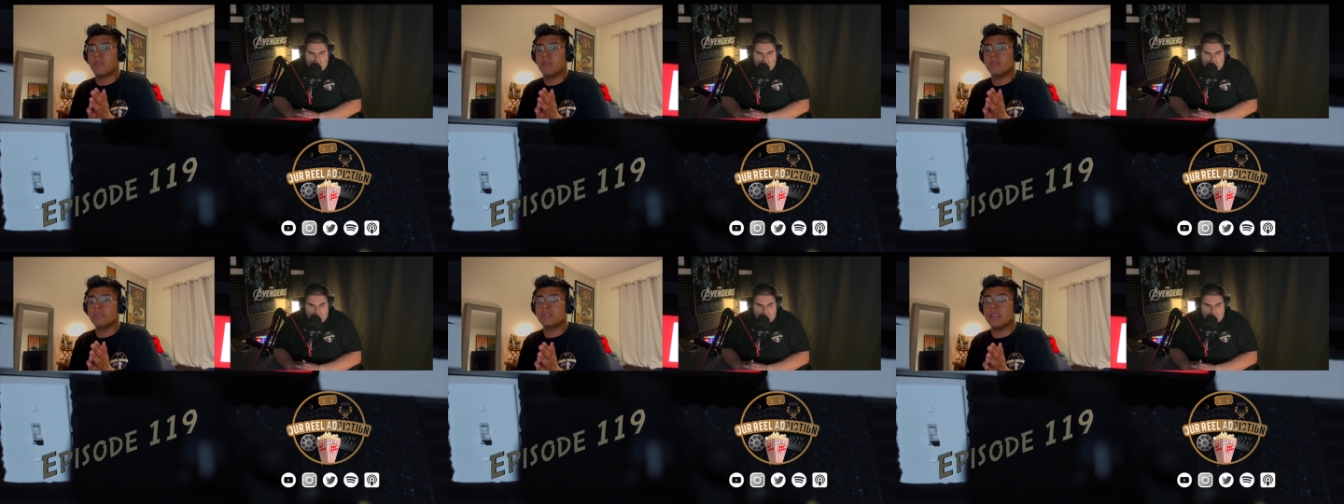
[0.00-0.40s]

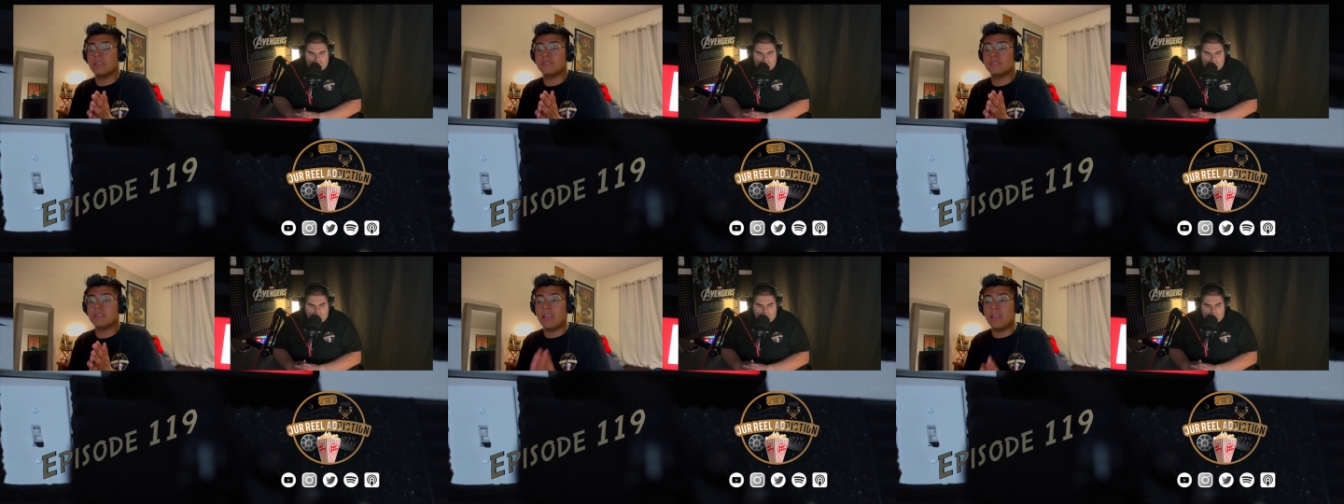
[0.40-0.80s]

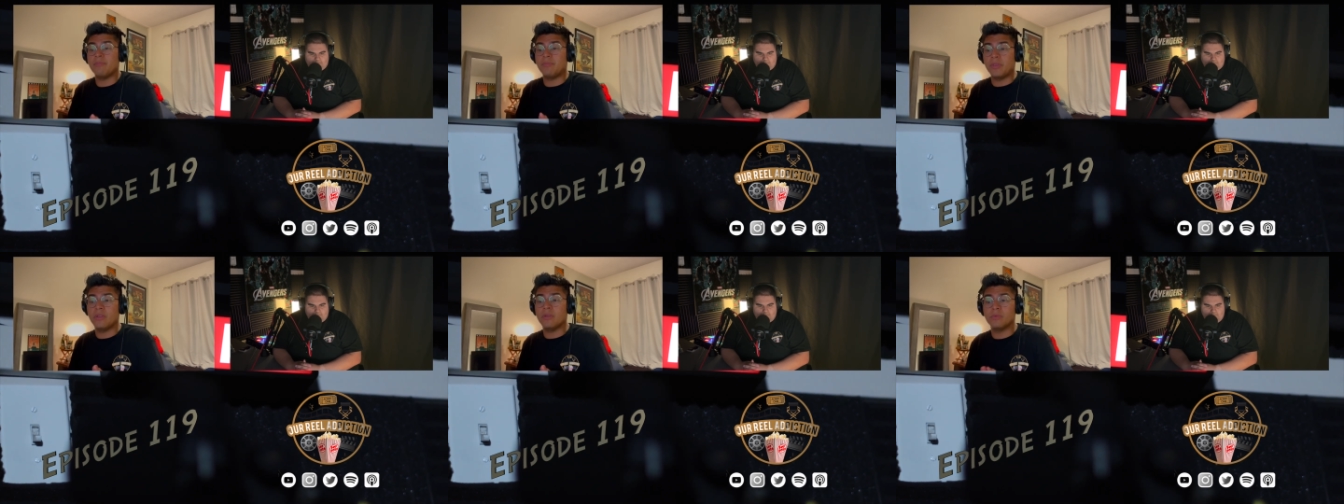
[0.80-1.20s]
his
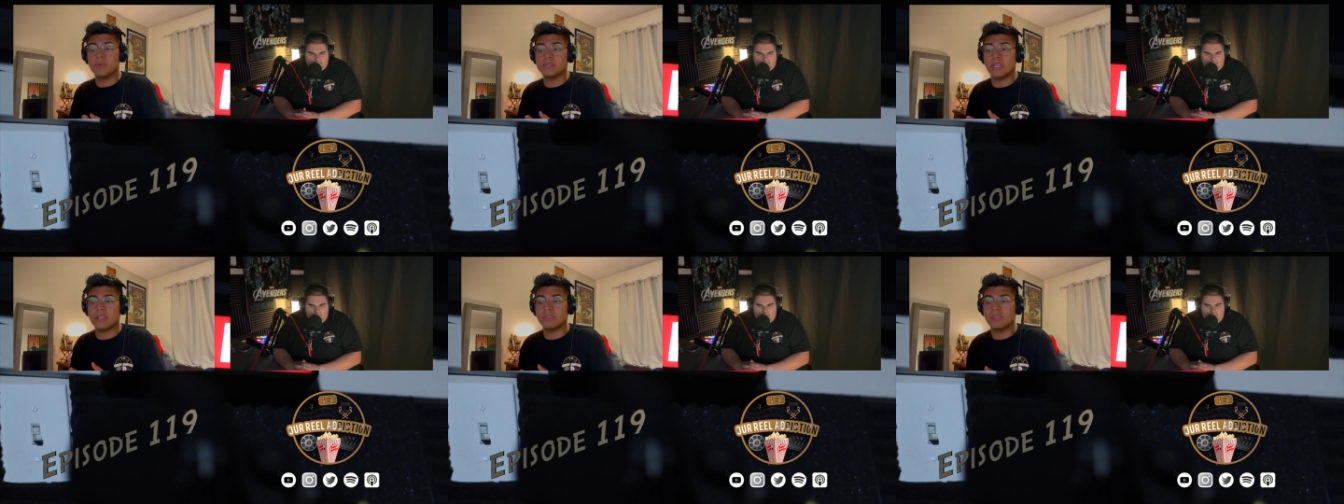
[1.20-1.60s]
debut
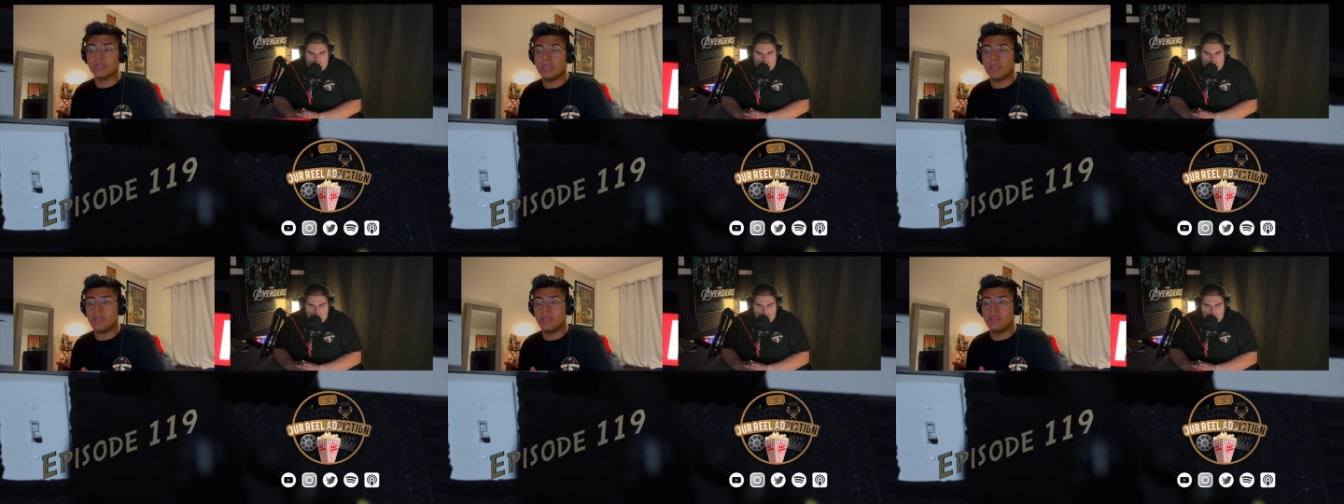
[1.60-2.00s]
was
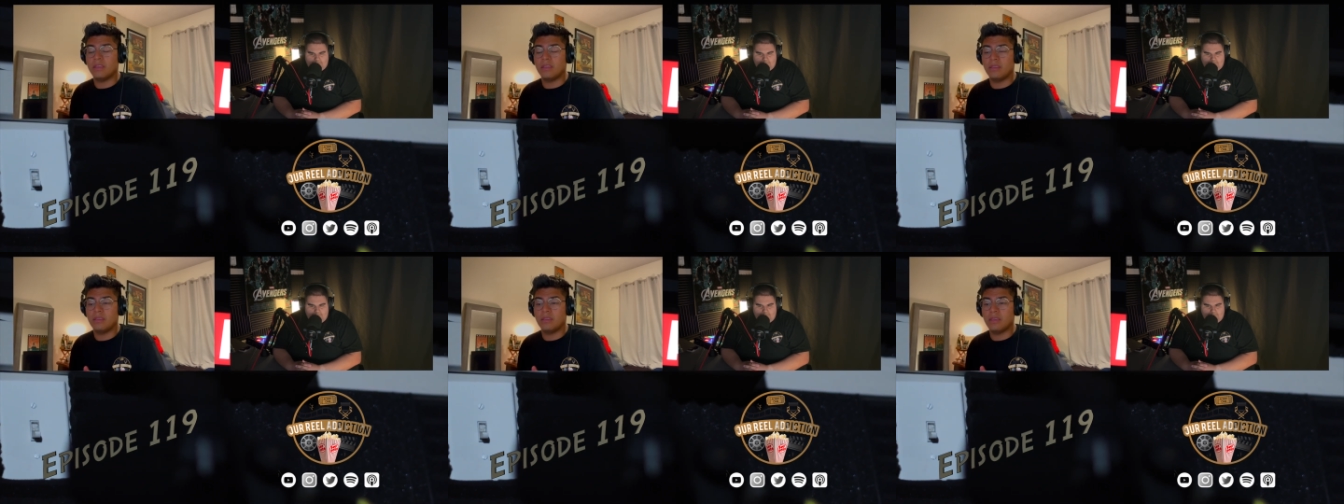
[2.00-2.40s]

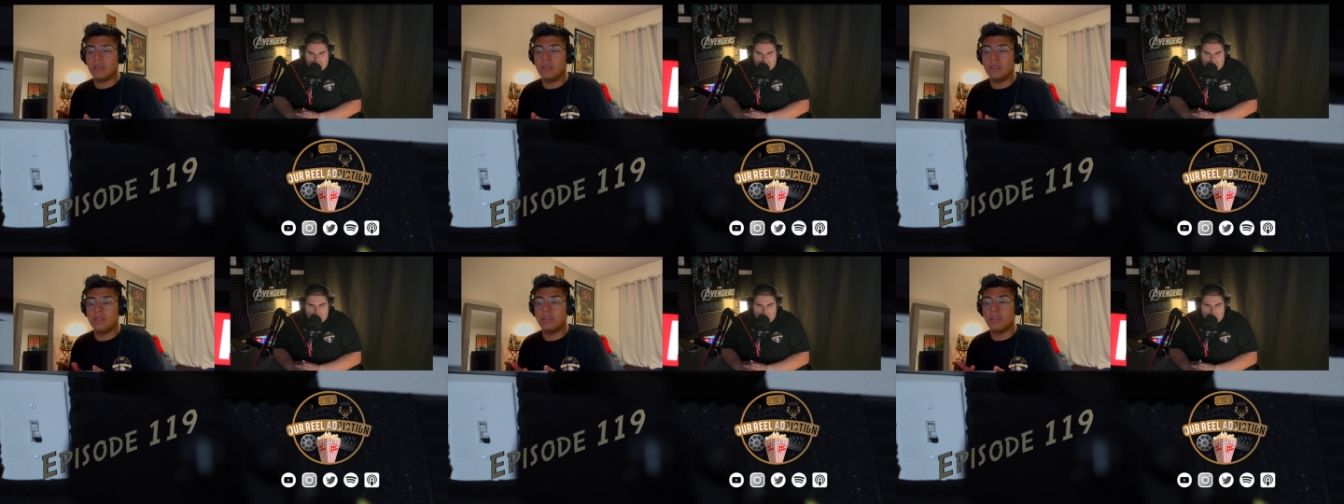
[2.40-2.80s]
actually
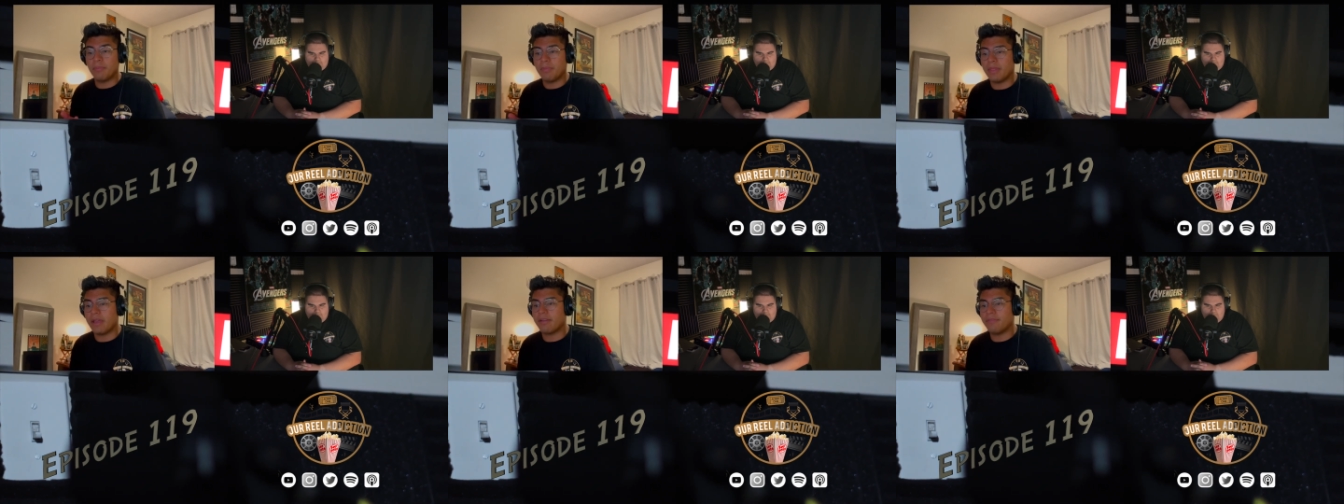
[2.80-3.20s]
in the
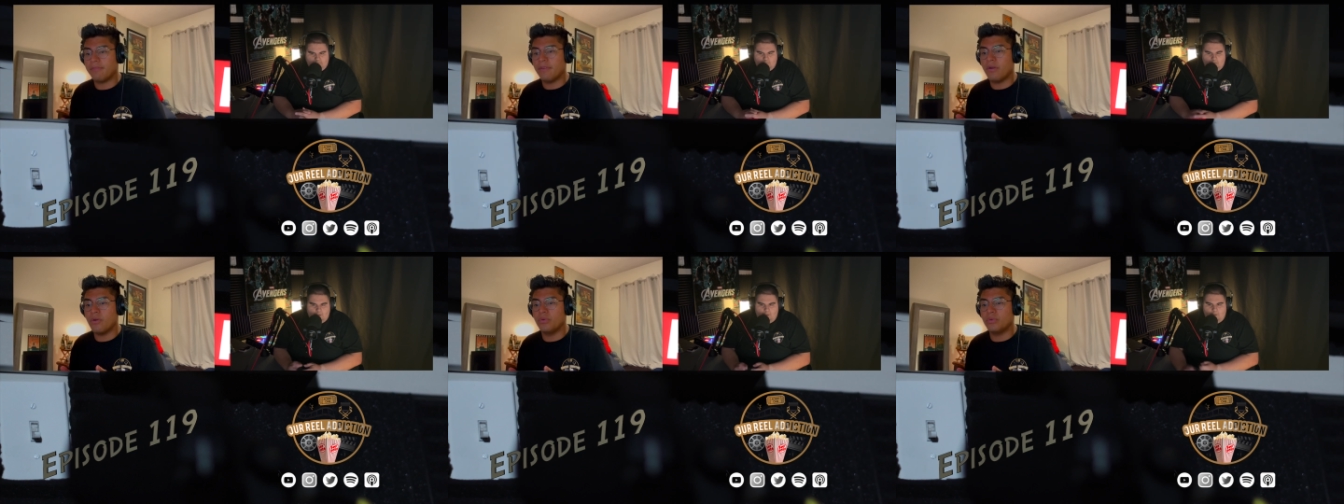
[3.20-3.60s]
Black
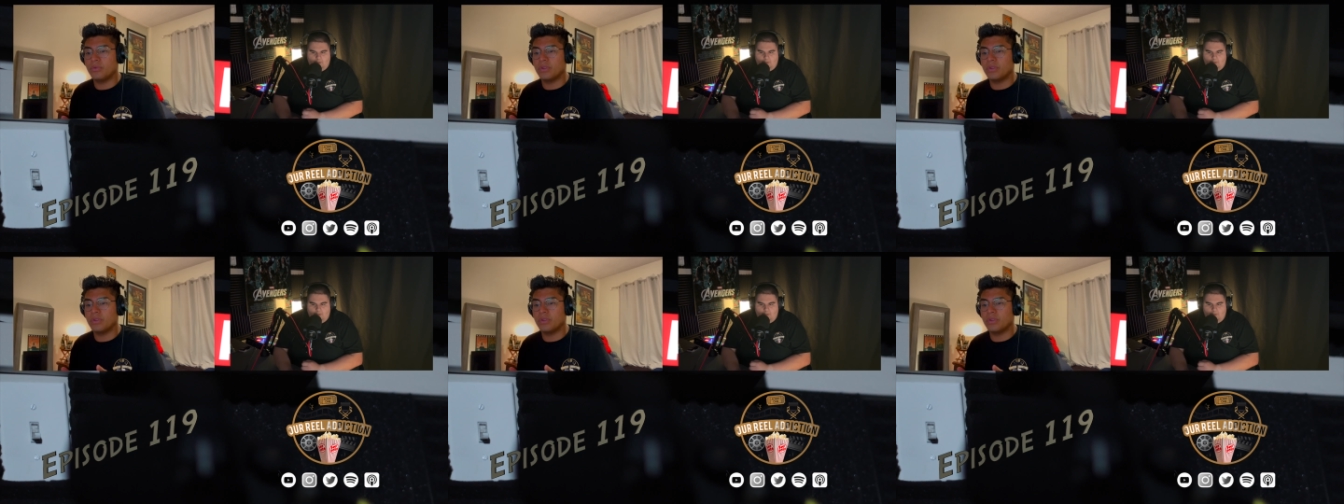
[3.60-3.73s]
Phone